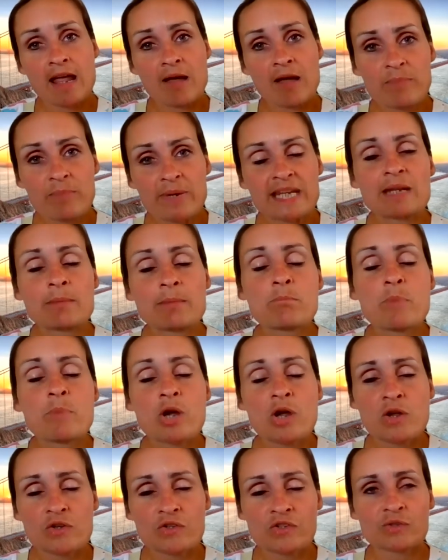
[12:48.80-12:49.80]
been
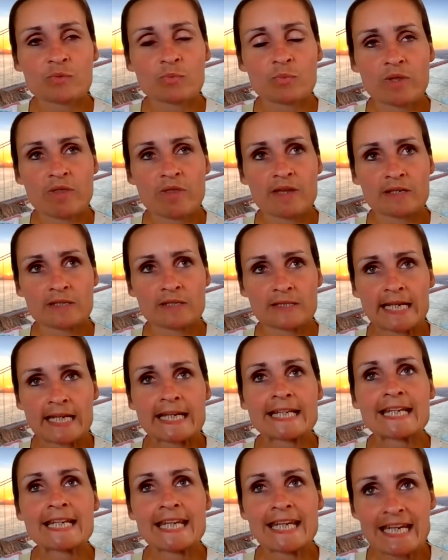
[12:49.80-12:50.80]
immersed with their
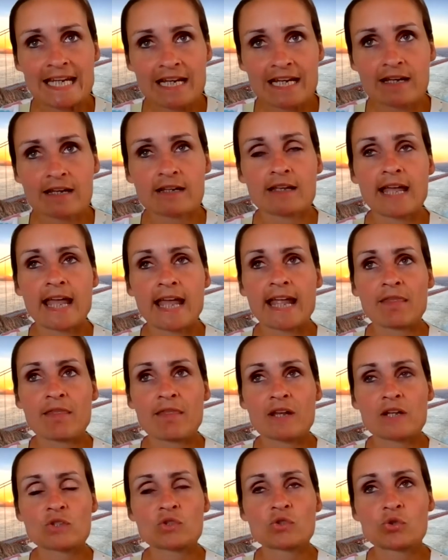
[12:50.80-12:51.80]
technique and
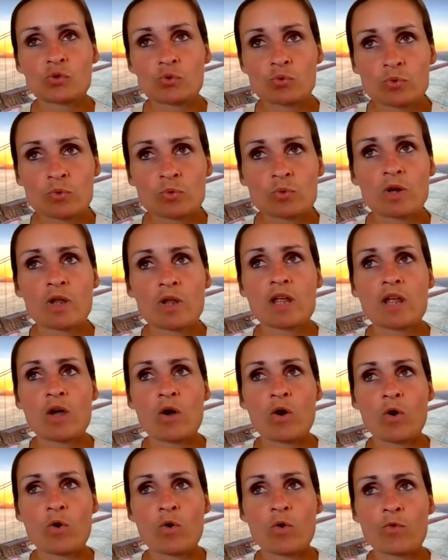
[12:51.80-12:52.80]
their tool
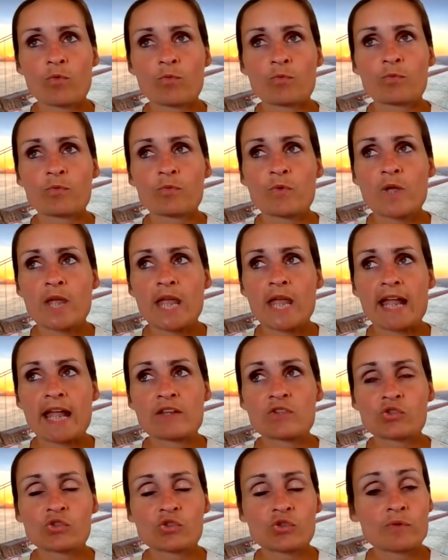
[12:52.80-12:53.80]
of
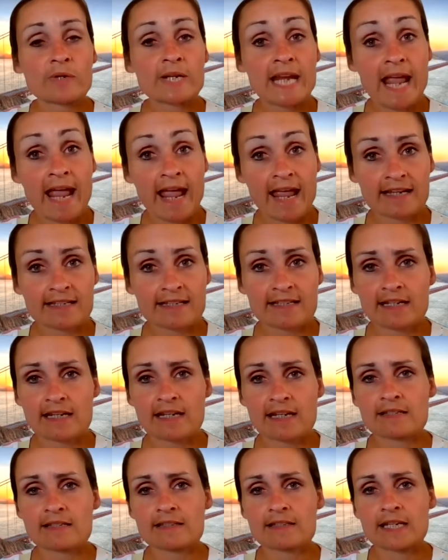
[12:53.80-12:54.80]
ensuring
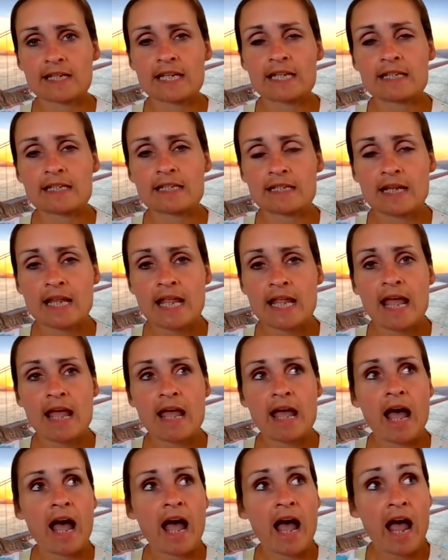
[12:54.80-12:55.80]
excellence in
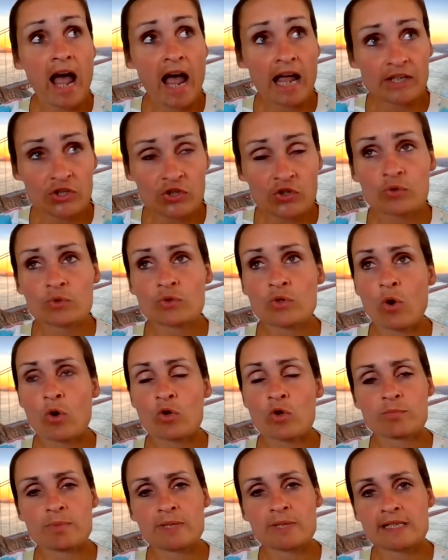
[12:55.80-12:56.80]
acute
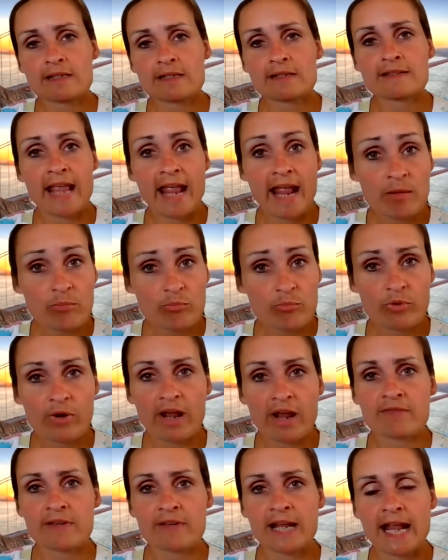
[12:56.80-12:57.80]
hospitals and
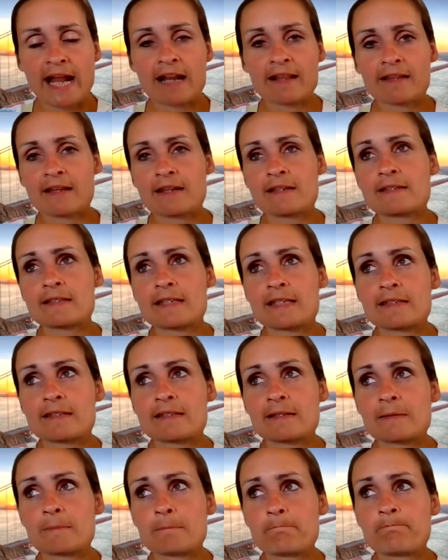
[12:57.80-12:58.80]
private healthcare
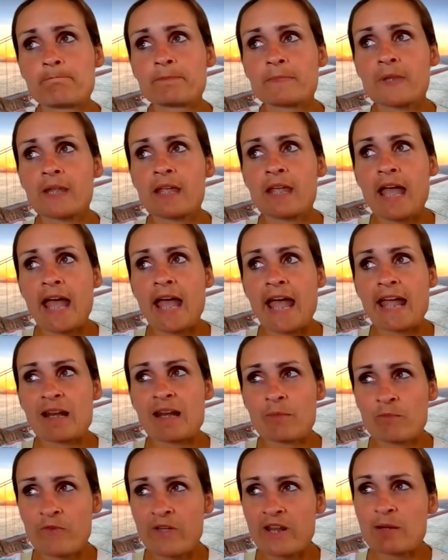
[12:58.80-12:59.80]
system. And
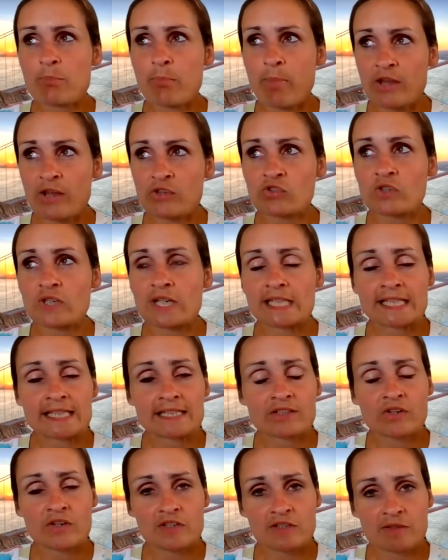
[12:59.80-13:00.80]
I'm very passionate in
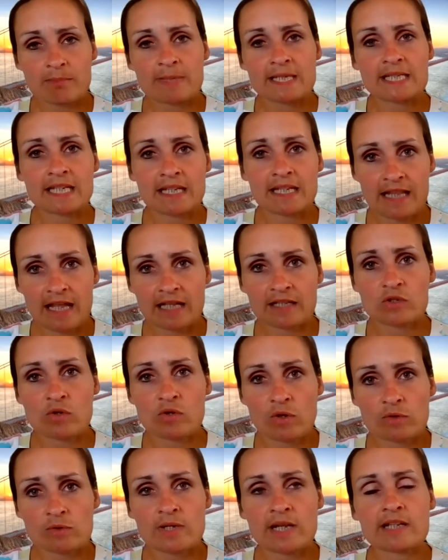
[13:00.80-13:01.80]
transmitting that
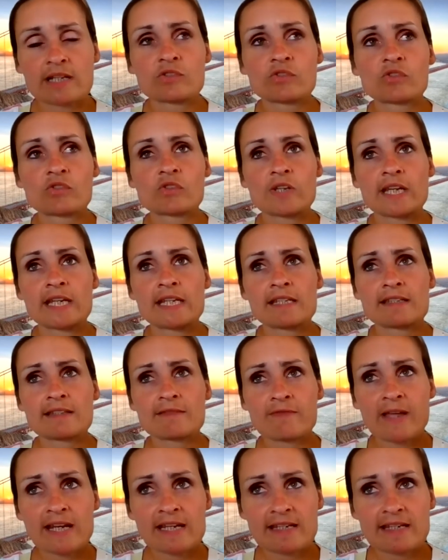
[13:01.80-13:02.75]
knowledge in very